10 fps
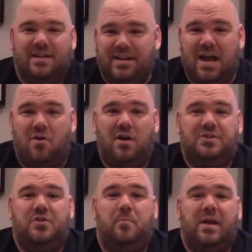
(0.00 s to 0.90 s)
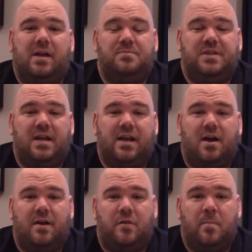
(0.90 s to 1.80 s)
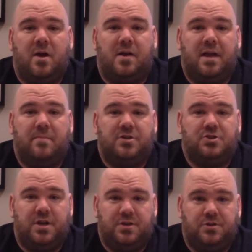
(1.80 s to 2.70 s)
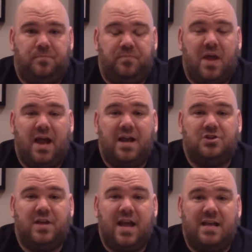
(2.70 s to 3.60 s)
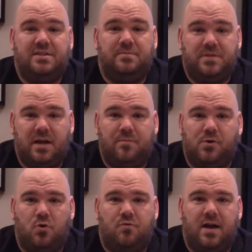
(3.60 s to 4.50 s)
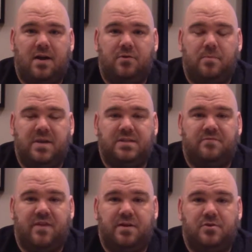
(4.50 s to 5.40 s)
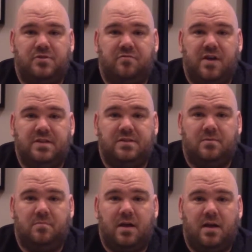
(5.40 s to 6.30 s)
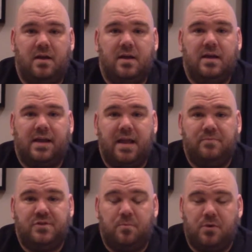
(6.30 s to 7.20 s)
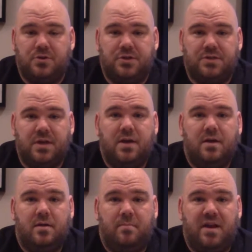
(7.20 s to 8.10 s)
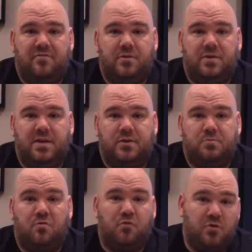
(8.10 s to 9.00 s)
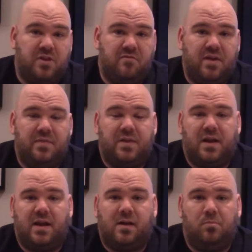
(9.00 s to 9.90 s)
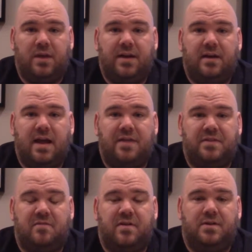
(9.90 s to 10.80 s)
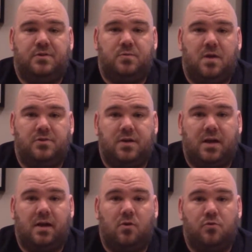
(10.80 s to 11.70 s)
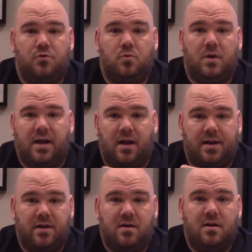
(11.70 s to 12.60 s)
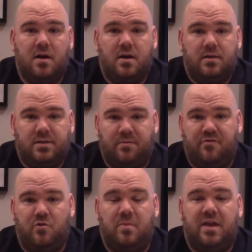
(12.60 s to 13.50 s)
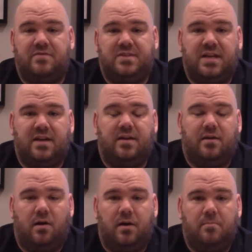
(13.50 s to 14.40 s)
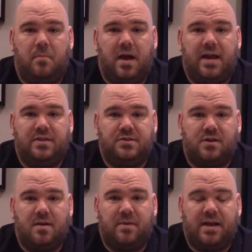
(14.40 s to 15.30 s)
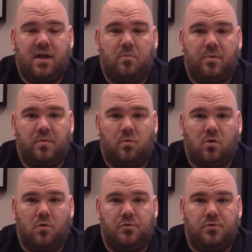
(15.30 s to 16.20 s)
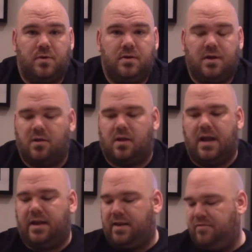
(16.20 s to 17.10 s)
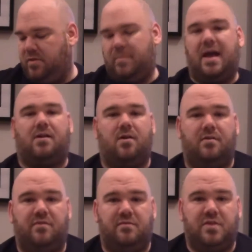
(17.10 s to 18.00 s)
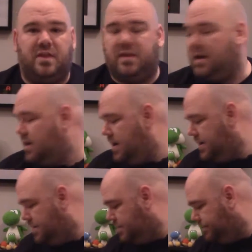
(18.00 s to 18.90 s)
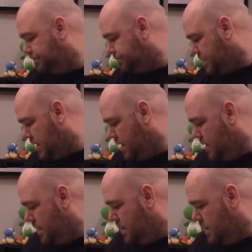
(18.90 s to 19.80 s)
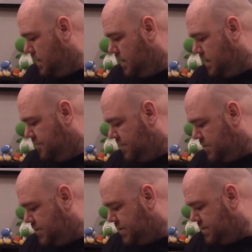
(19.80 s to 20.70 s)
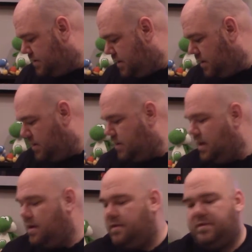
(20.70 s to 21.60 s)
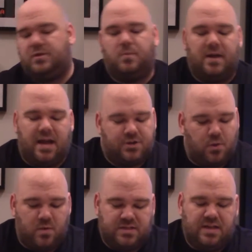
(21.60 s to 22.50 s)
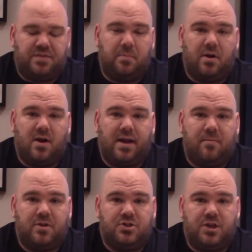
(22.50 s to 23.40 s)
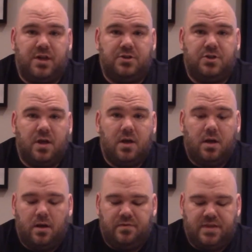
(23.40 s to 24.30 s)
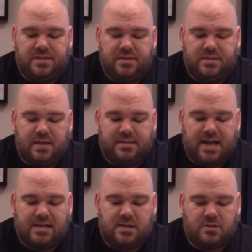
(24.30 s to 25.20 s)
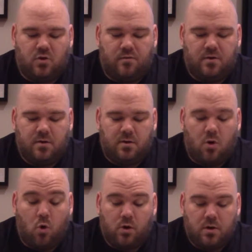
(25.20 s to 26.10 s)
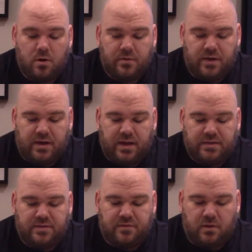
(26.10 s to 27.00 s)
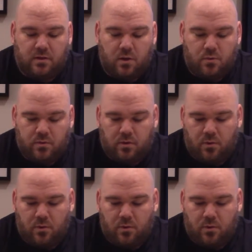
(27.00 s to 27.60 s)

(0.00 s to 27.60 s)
Now on to the pickups that I got at the Barrie Game Exchange. I actually had some time to go around and meet some vendors and find some games to purchase. Made a few deals before the event that I completed at the event as well. So I'm gonna go through what I got here. Some of you may have seen it on my Instagram account, but we'll go through it and I'll kind of give you the background of everything that I got here. First, this one actually wasn't at the Barrie Game Exchange. This is Tactics Over Ogre, the Knights of the Lotus